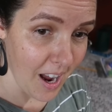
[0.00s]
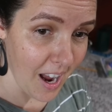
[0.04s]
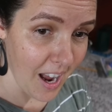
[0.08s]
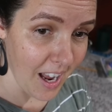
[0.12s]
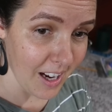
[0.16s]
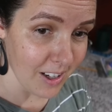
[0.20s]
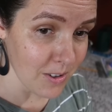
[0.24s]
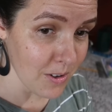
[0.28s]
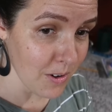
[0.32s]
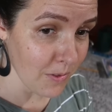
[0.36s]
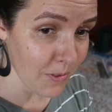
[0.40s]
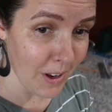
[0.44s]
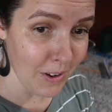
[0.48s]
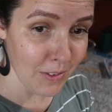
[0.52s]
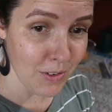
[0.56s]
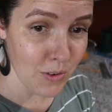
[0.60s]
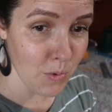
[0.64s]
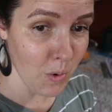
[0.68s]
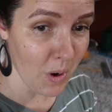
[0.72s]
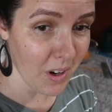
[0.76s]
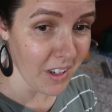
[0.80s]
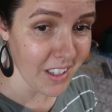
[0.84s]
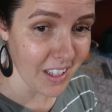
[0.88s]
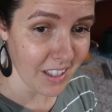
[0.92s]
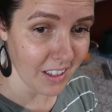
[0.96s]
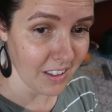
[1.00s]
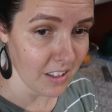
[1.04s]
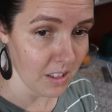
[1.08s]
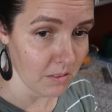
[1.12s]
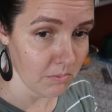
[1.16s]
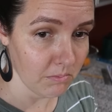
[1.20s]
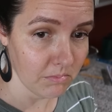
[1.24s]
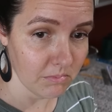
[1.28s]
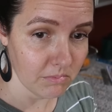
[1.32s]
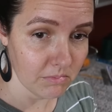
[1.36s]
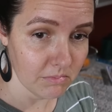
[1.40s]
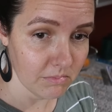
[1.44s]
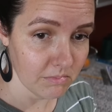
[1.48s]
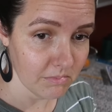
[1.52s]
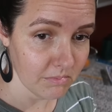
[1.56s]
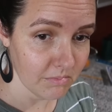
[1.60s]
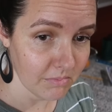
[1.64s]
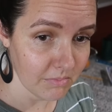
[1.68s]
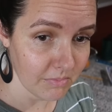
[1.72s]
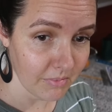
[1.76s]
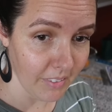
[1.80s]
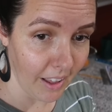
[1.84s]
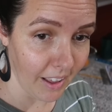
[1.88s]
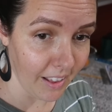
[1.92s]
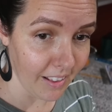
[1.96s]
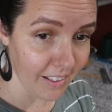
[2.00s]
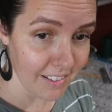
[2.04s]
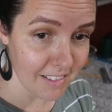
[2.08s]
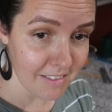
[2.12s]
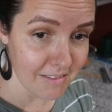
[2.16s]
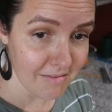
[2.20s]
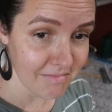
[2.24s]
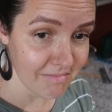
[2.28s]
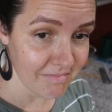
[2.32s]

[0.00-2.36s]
I don't know if I even want to kill them. Like,